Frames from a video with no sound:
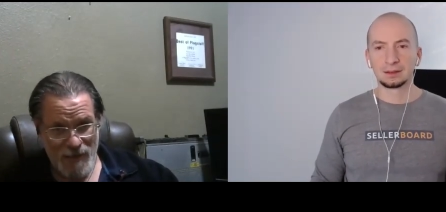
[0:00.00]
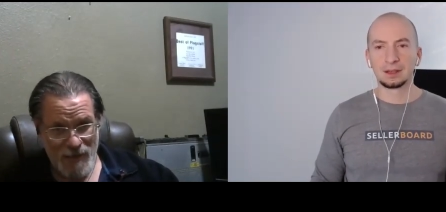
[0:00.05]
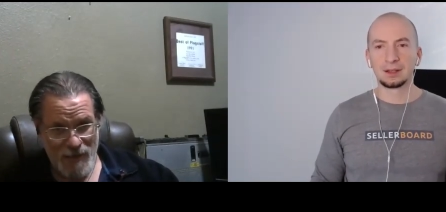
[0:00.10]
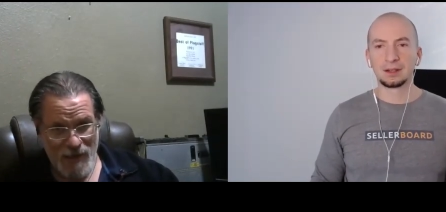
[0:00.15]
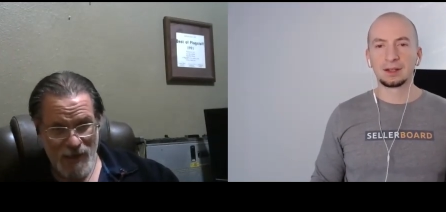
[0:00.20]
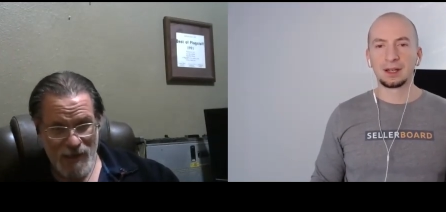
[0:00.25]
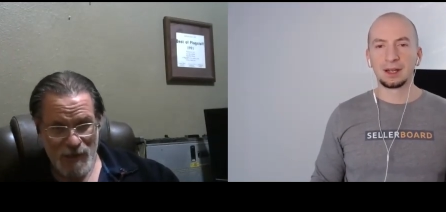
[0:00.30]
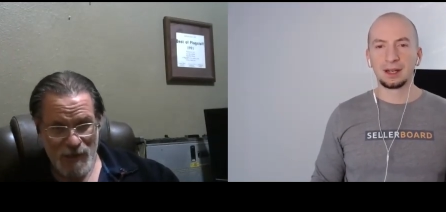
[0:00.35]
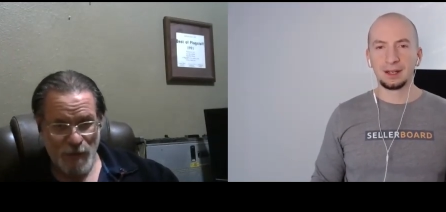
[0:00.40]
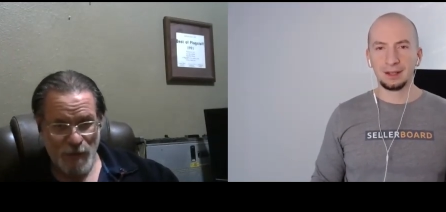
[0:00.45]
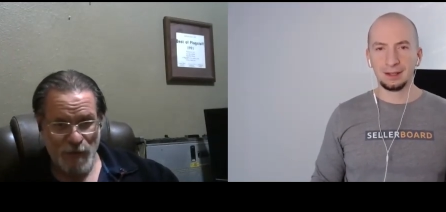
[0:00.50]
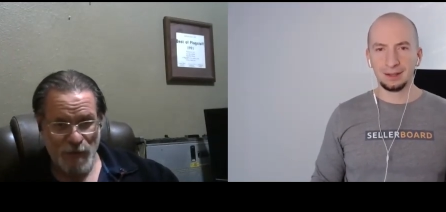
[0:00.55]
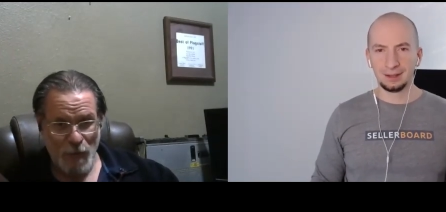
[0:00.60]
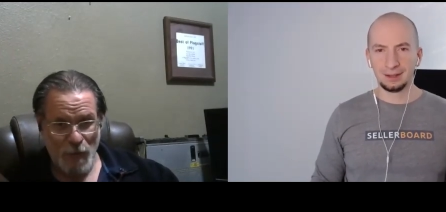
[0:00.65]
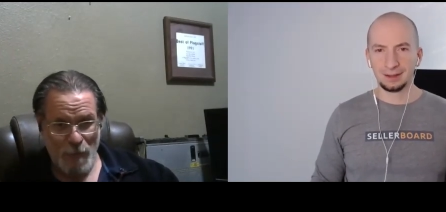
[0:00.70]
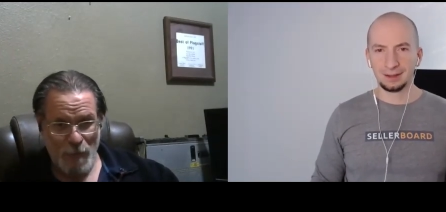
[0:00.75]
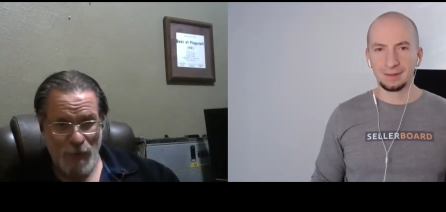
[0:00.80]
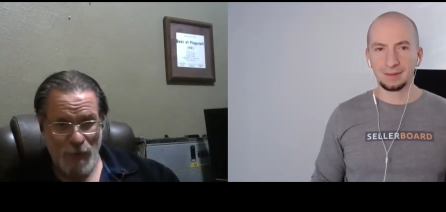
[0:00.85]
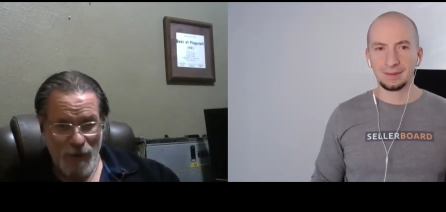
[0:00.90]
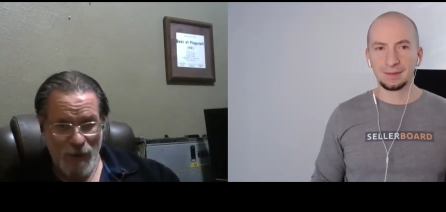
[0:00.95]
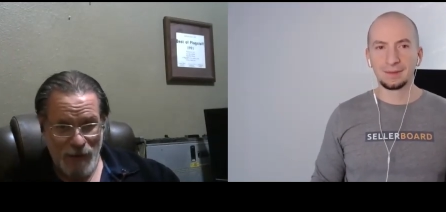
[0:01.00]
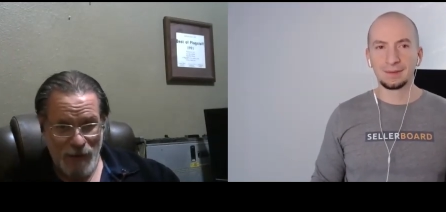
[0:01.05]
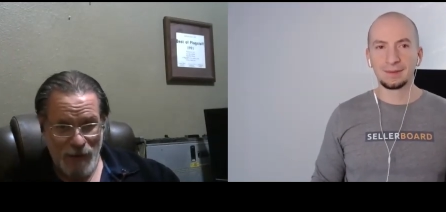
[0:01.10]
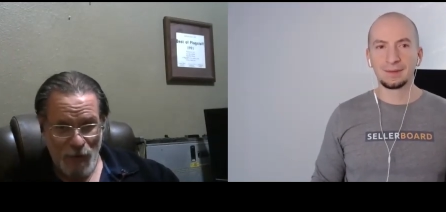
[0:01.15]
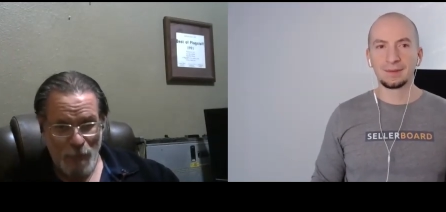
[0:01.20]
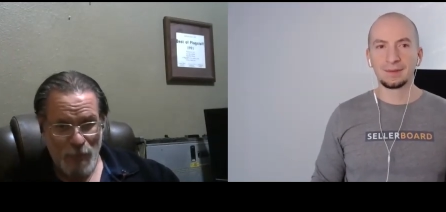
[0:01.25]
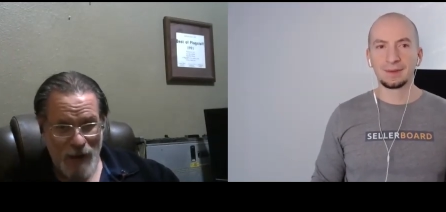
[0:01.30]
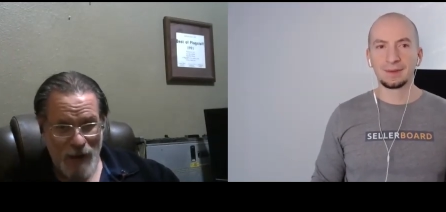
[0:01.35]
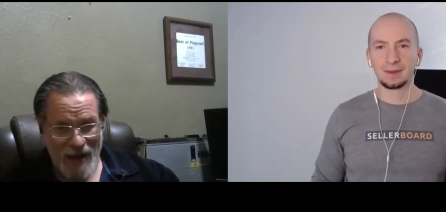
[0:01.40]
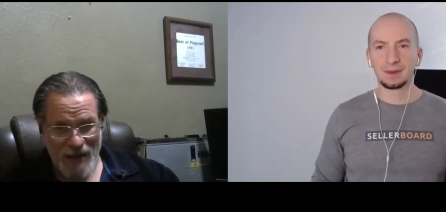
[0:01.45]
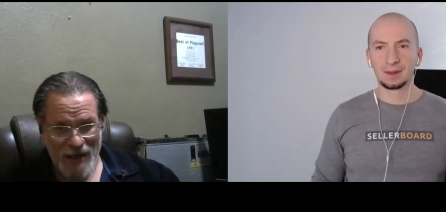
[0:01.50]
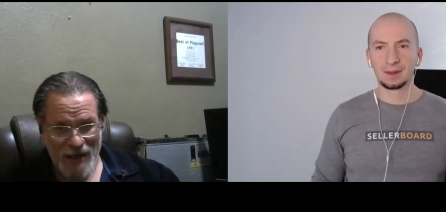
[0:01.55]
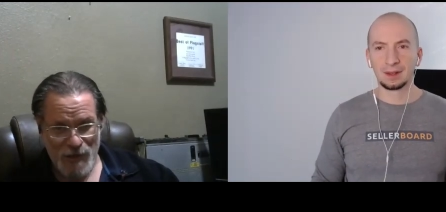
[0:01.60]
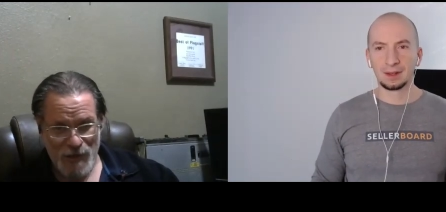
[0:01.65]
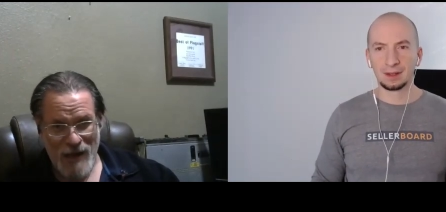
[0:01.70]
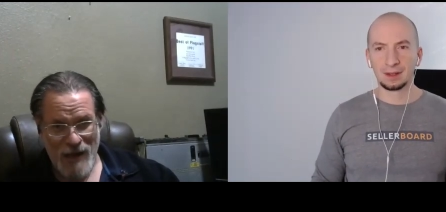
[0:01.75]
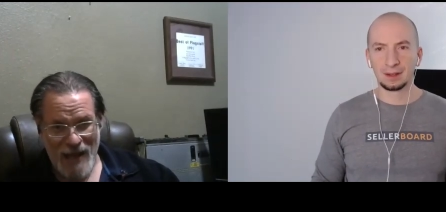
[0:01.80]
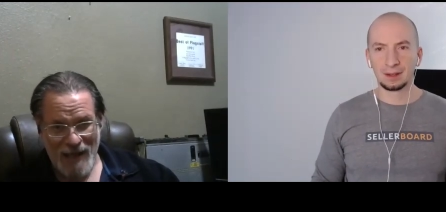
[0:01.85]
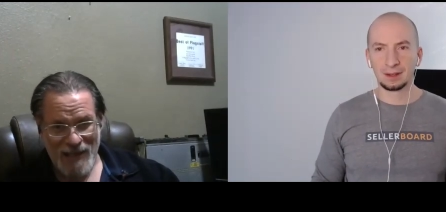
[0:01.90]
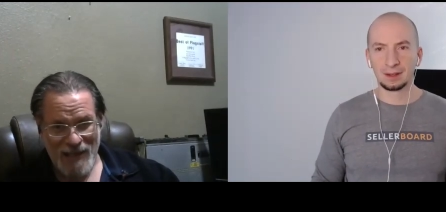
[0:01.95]
Speaker 1: Okay. So if your if your products are
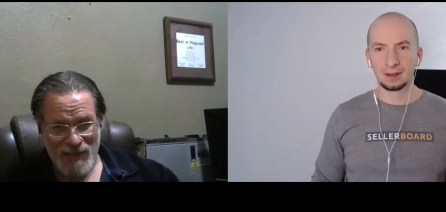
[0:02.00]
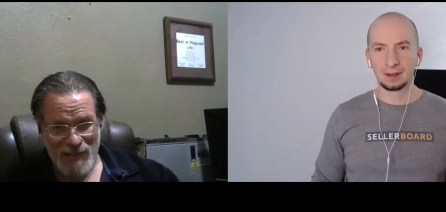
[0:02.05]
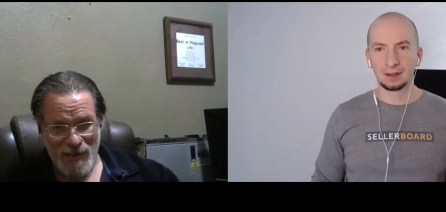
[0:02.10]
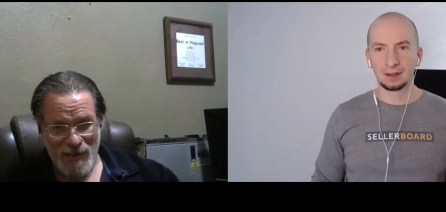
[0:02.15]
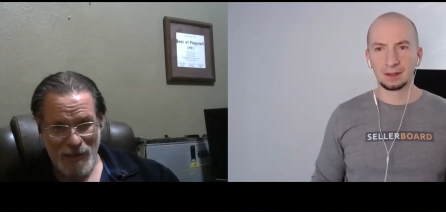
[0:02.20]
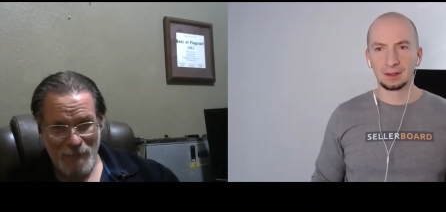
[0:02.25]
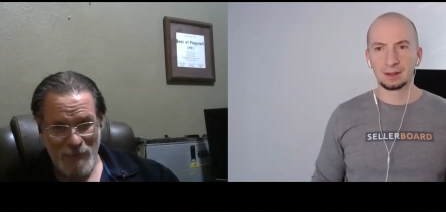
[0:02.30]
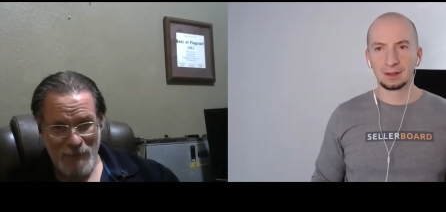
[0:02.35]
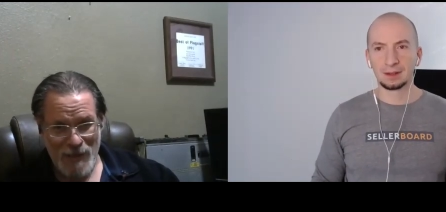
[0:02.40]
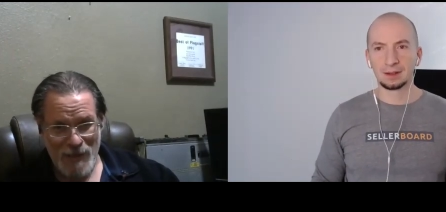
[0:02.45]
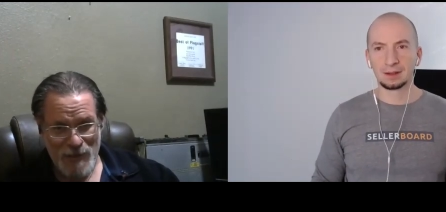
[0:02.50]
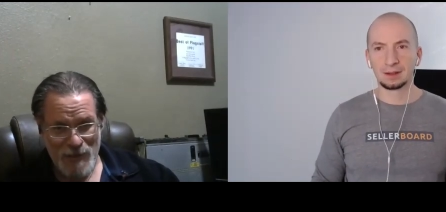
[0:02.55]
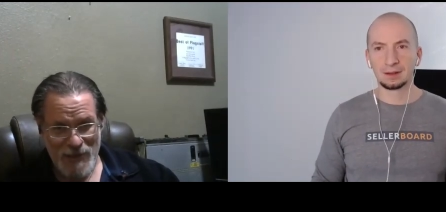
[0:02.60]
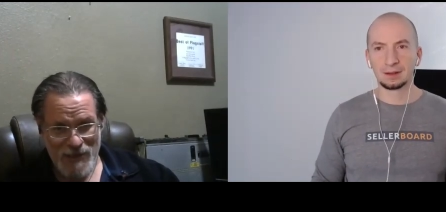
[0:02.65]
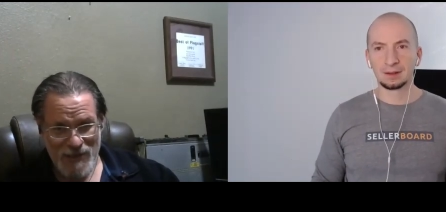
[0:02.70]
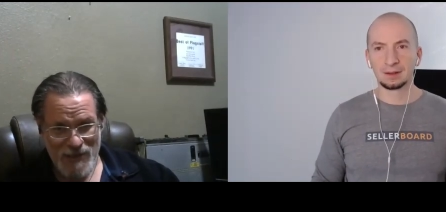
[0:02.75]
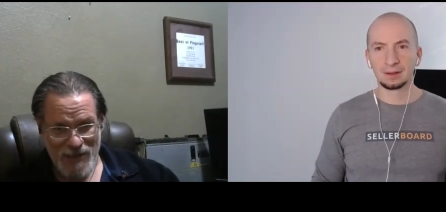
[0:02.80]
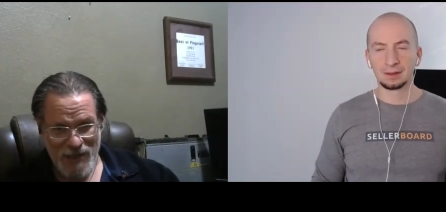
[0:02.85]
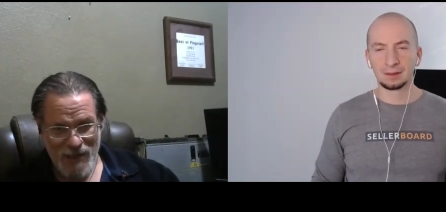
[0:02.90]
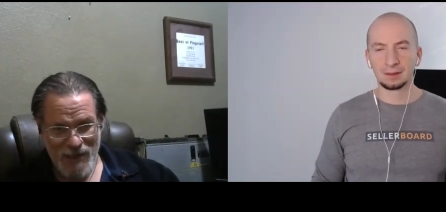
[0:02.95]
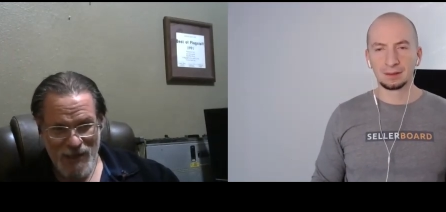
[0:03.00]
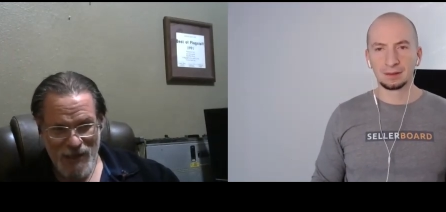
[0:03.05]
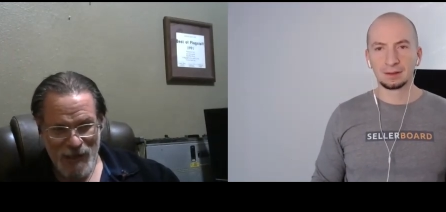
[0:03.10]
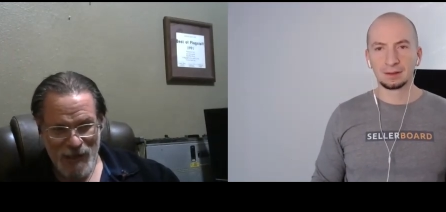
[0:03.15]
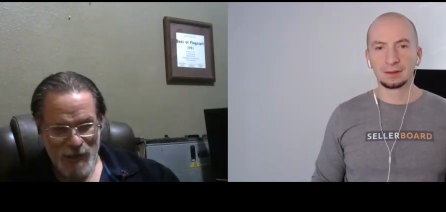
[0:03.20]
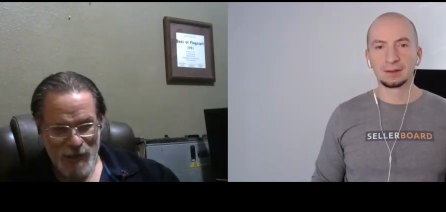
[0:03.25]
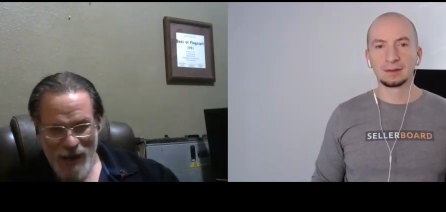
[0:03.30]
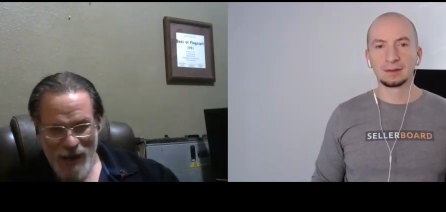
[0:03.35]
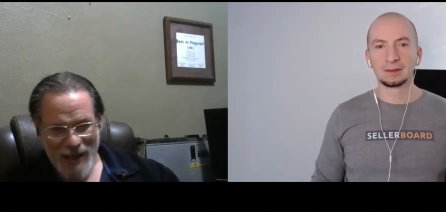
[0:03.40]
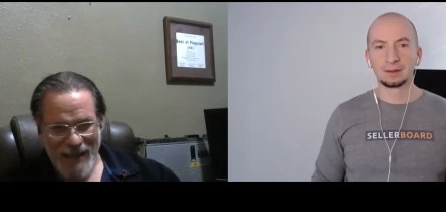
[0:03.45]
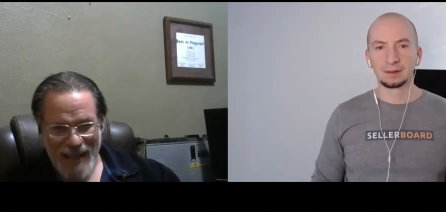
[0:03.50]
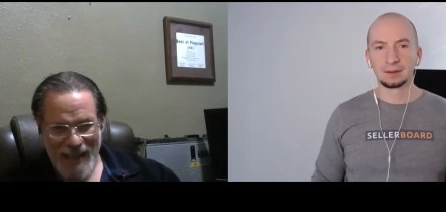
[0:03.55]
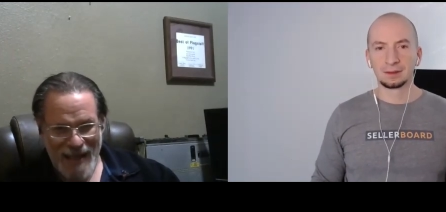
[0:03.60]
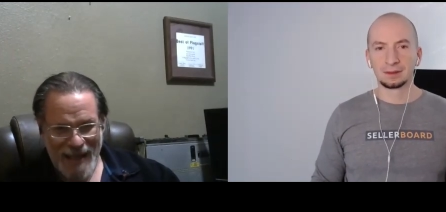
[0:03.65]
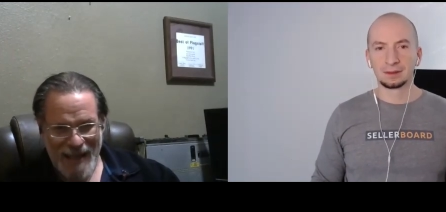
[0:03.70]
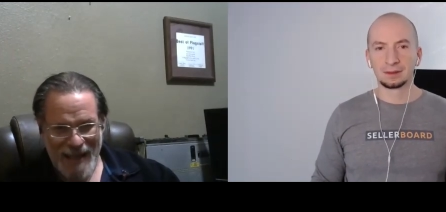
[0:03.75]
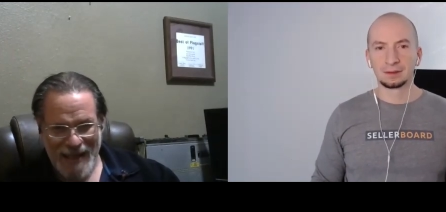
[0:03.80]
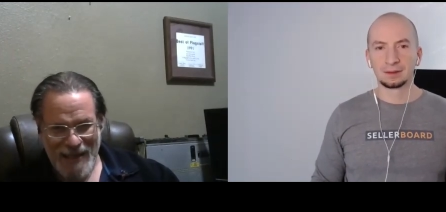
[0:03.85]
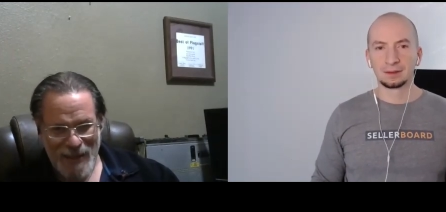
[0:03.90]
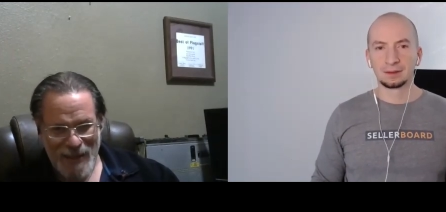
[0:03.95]
not listed on Pinterest, you're not
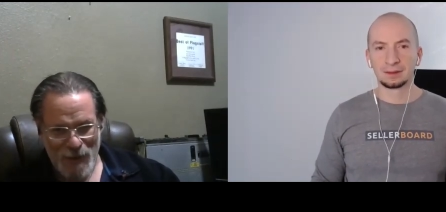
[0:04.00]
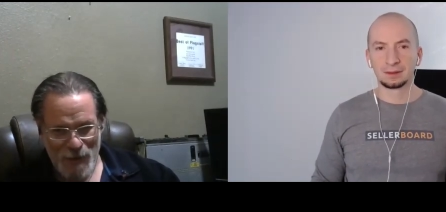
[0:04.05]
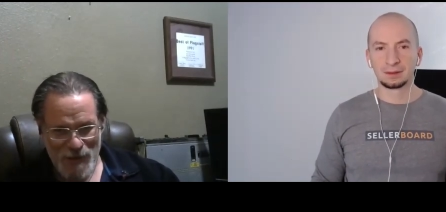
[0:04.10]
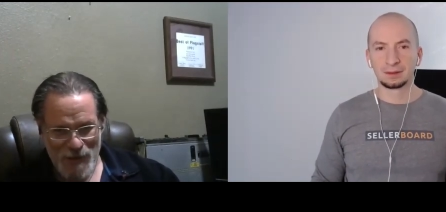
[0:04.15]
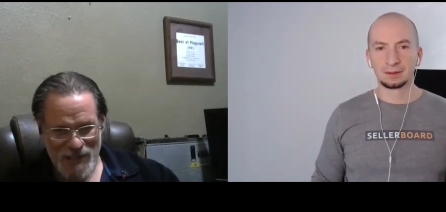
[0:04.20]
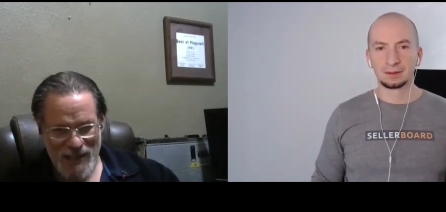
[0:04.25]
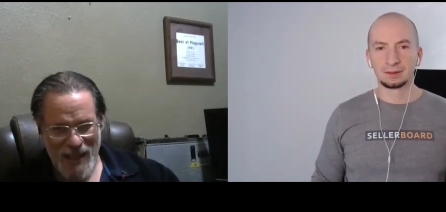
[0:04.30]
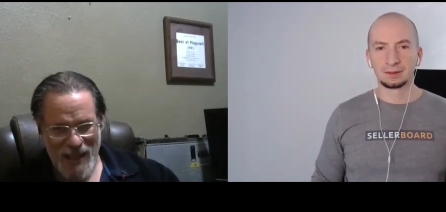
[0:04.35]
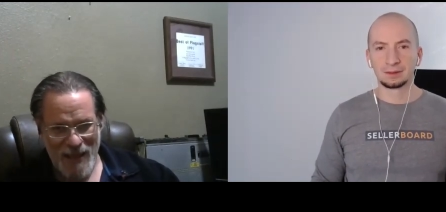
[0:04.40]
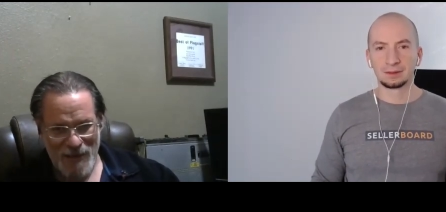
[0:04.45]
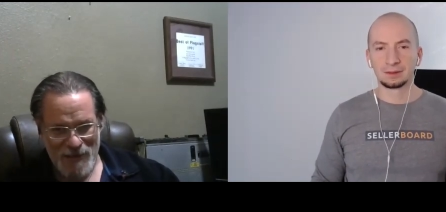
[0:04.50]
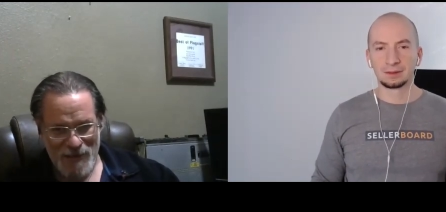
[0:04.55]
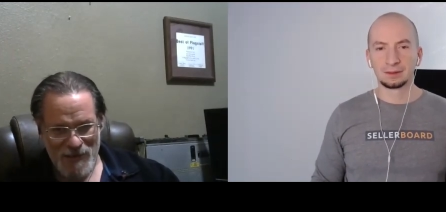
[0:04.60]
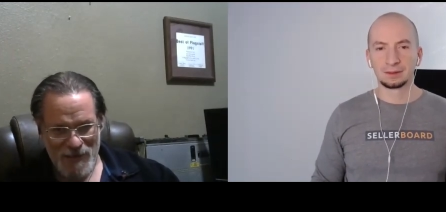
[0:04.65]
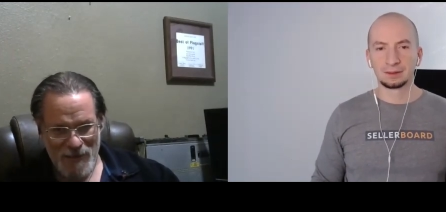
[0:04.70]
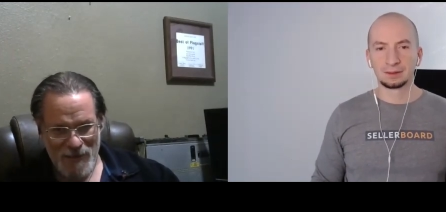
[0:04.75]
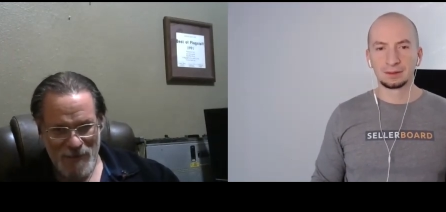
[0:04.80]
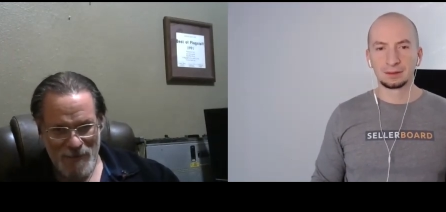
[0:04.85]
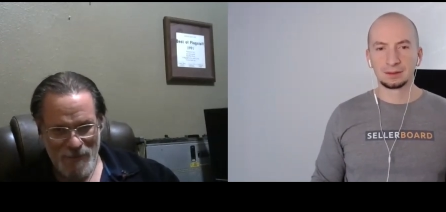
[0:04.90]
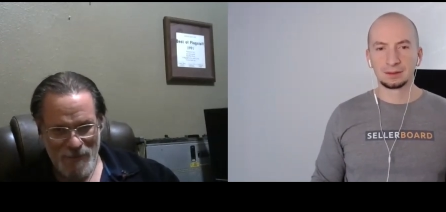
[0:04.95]
getting any of those sales.